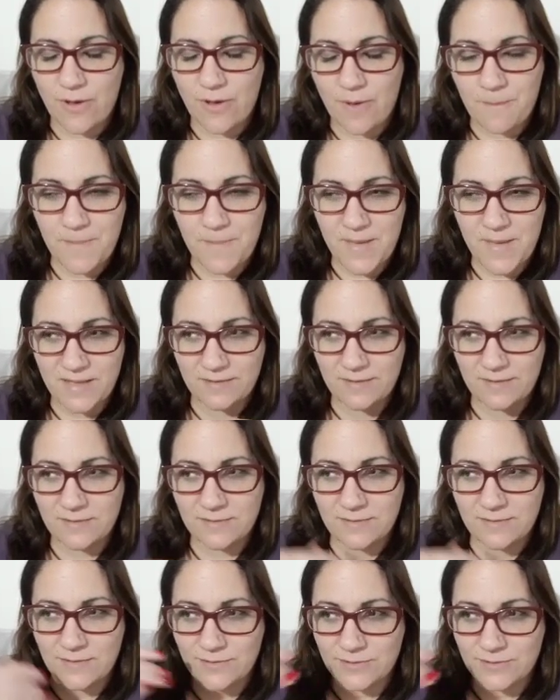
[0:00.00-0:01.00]
I meant
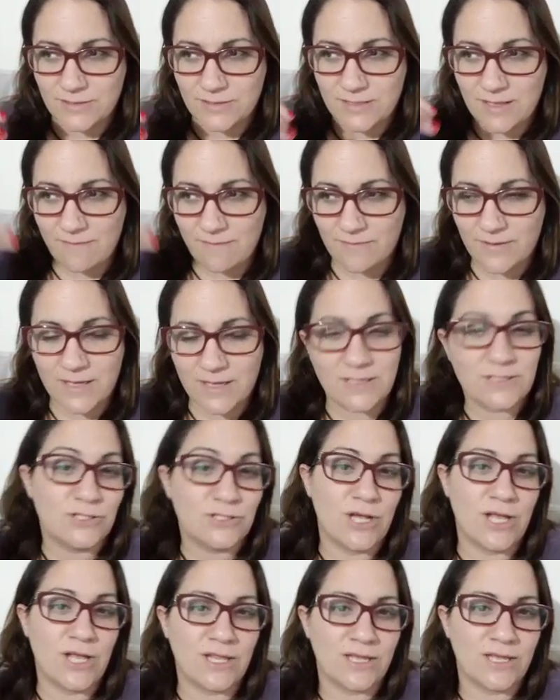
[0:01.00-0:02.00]
that there's something
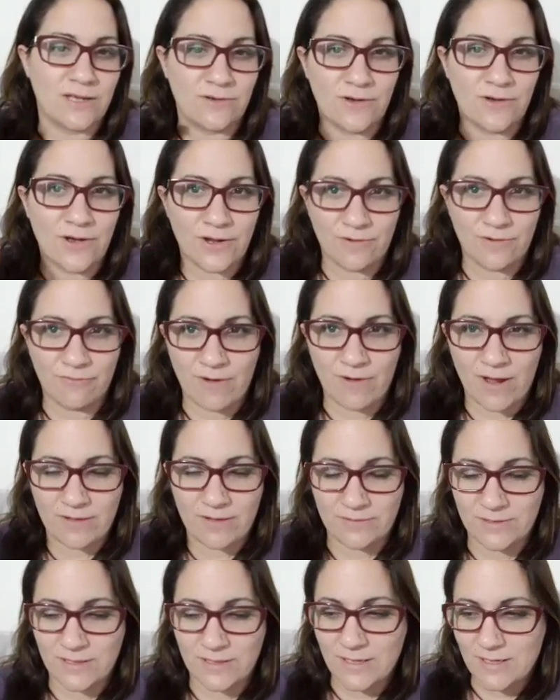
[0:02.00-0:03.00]
angelic going
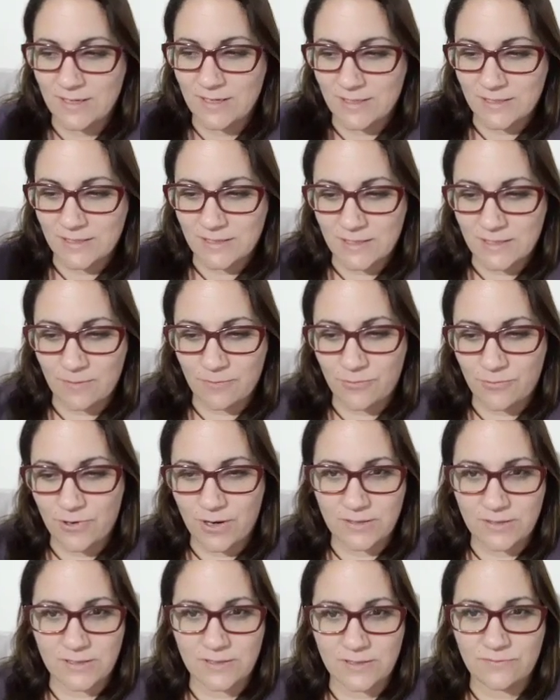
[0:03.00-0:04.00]
around, some
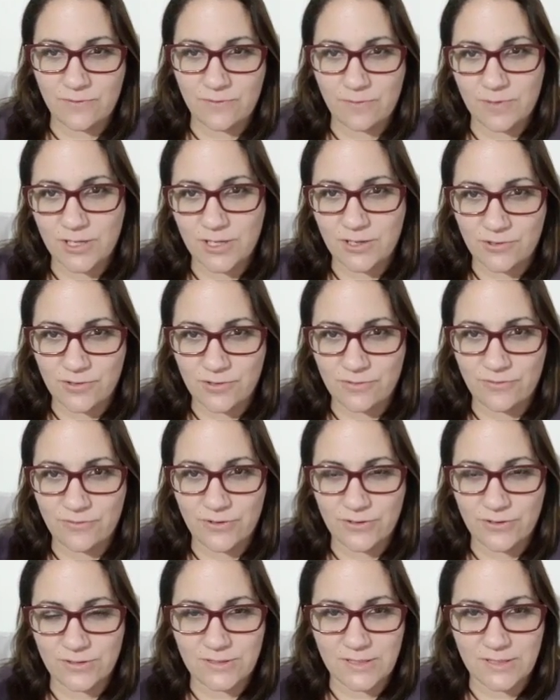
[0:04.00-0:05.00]
process from the
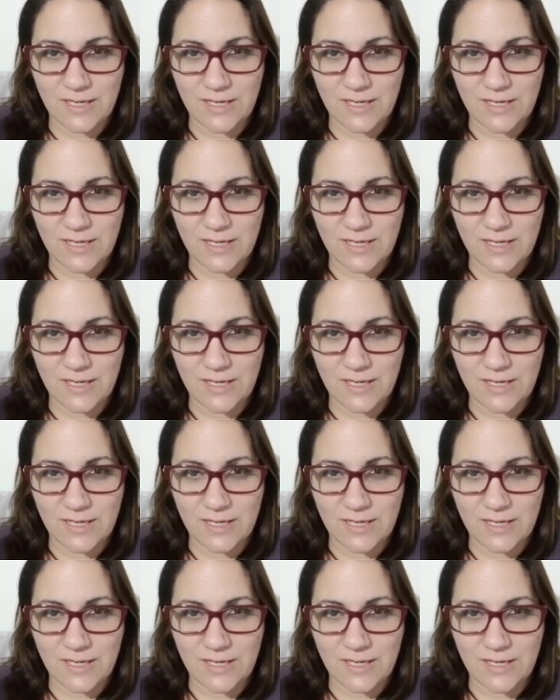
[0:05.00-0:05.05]
universe.